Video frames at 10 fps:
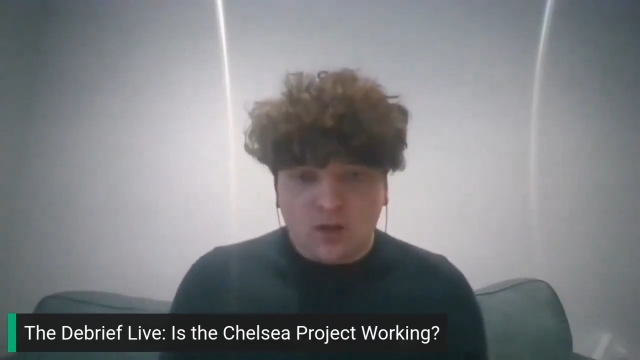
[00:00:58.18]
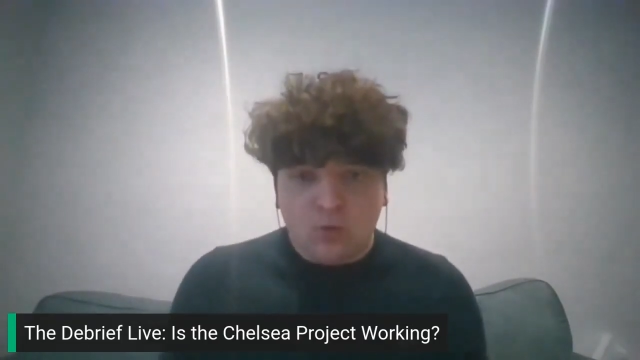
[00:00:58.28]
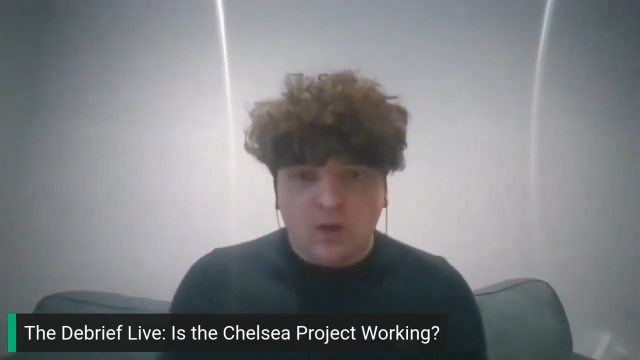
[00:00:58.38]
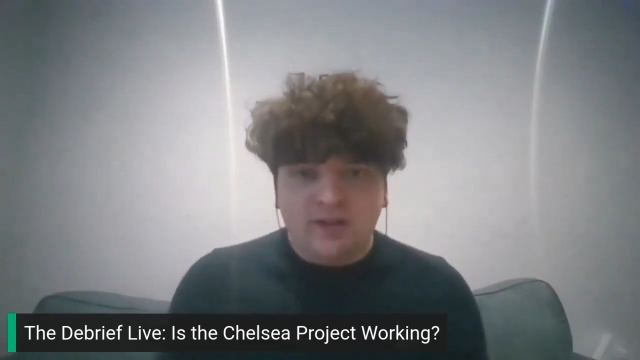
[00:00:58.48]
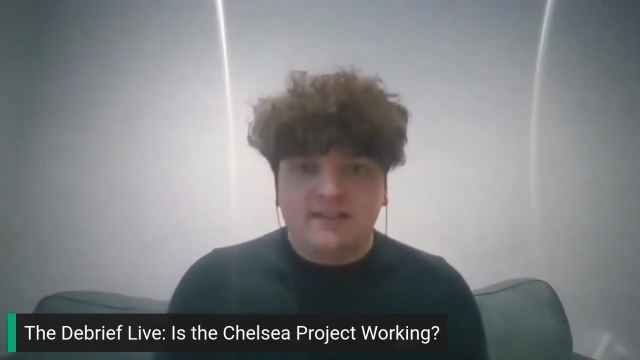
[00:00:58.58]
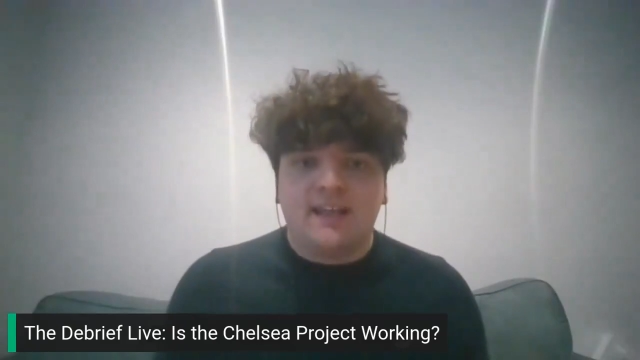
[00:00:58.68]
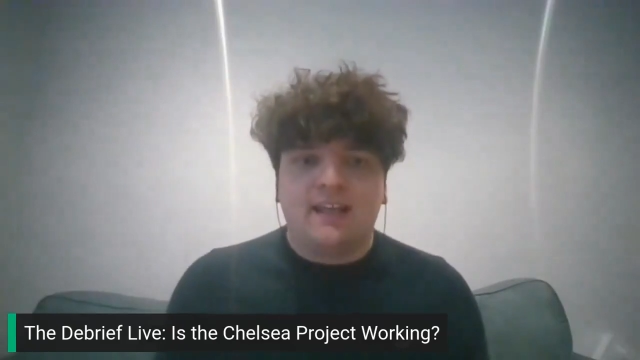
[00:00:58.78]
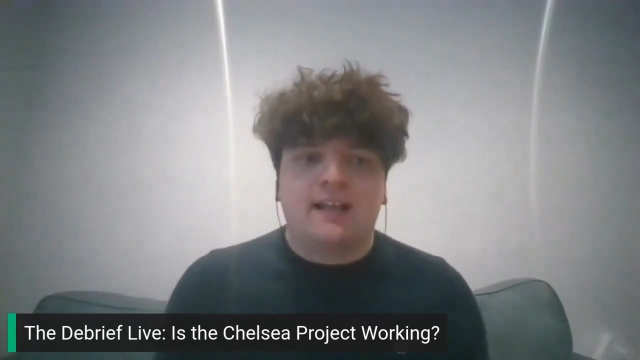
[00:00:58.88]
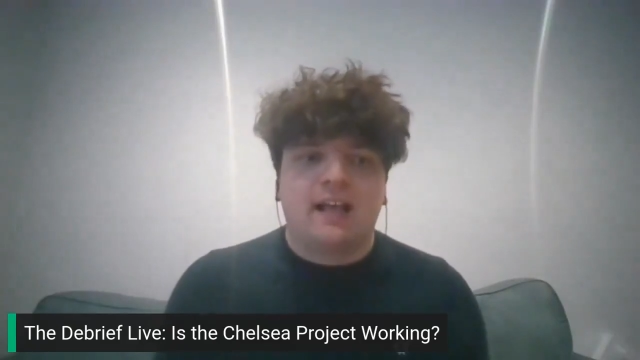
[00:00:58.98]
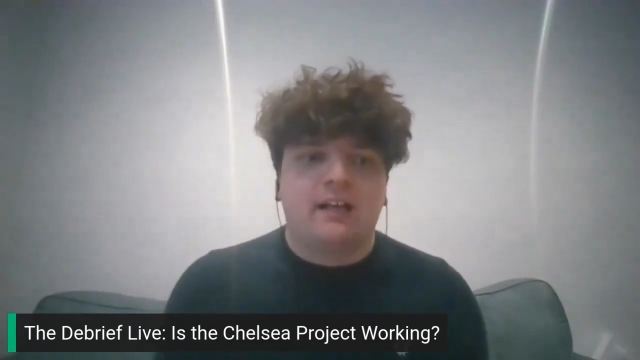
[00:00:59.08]
once they
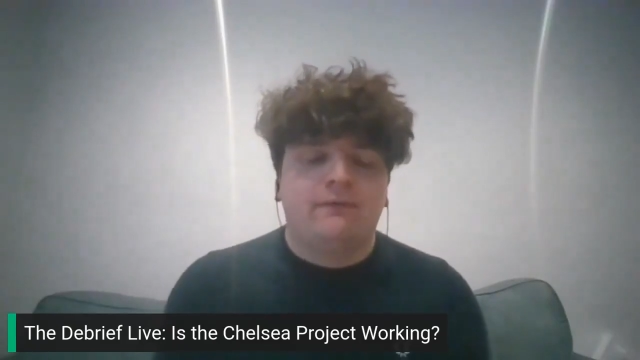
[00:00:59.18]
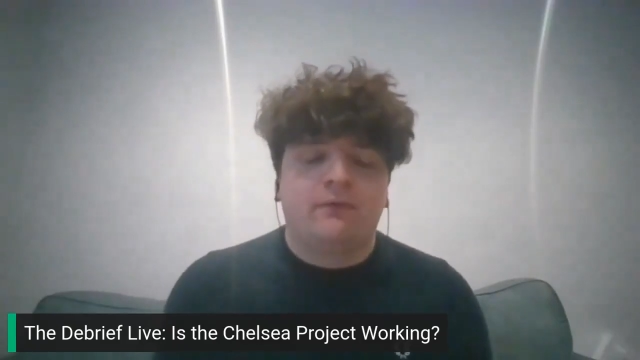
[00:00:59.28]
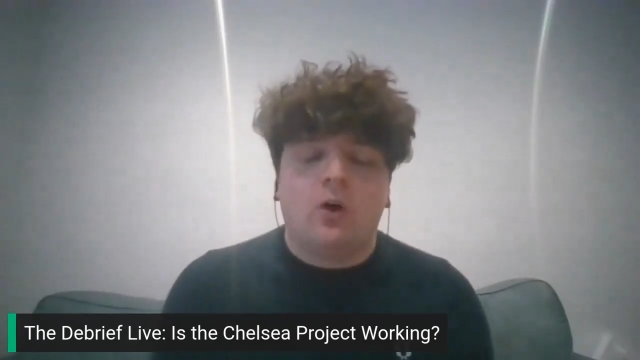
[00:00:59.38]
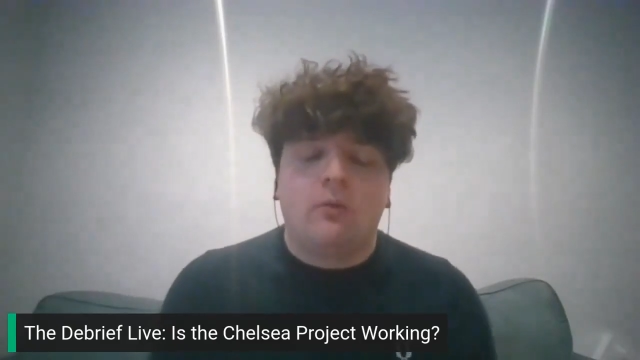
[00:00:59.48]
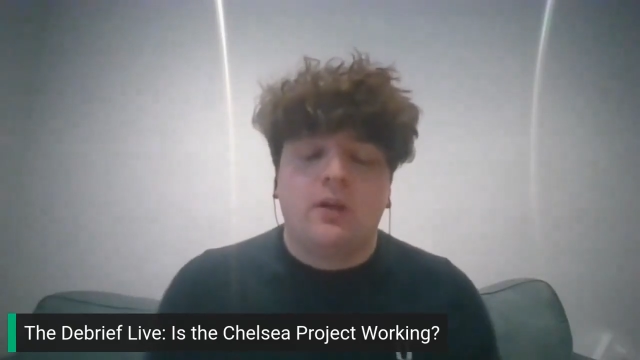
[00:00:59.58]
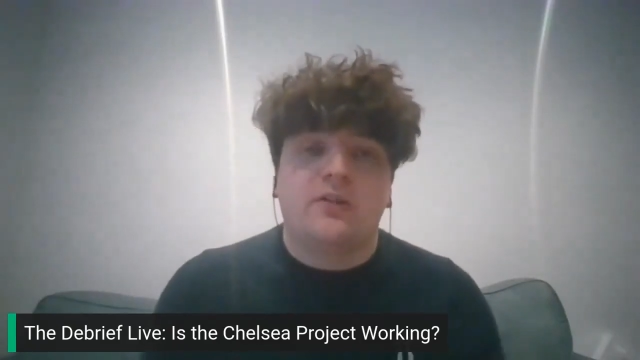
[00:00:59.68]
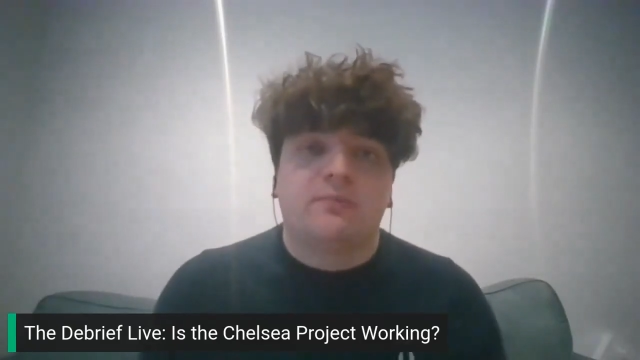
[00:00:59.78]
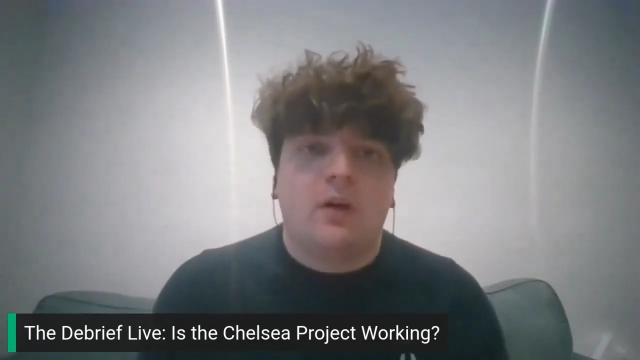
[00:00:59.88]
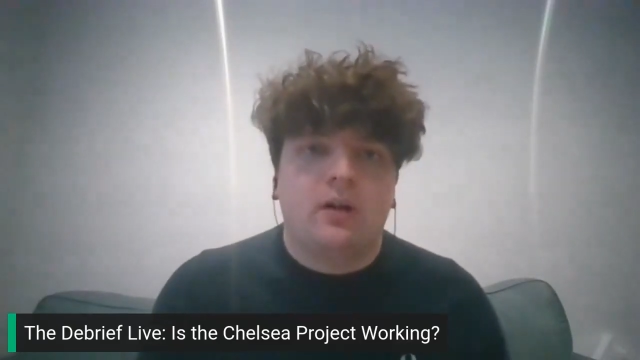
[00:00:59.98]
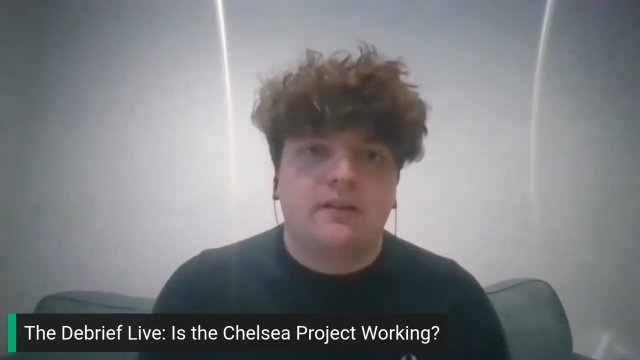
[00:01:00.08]
can kind of form those
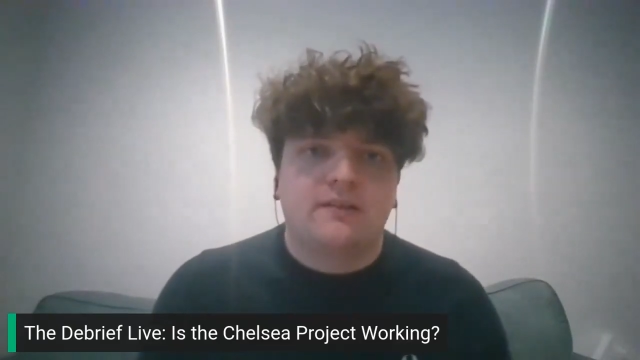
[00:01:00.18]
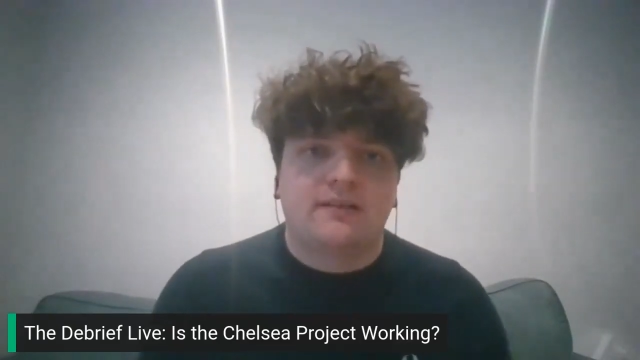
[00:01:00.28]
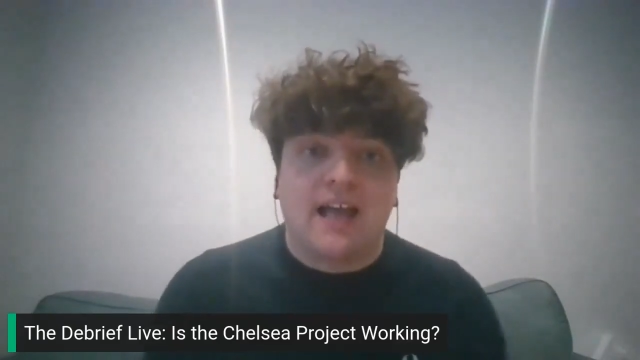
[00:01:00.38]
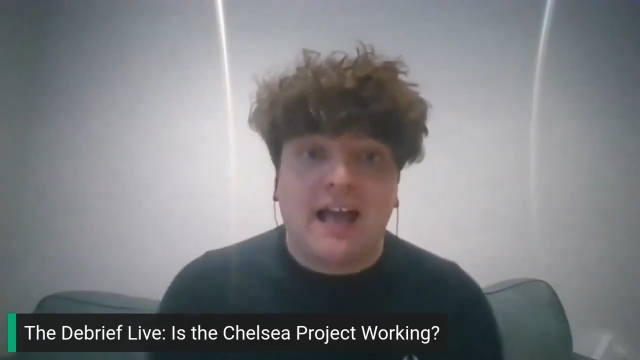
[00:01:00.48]
bonds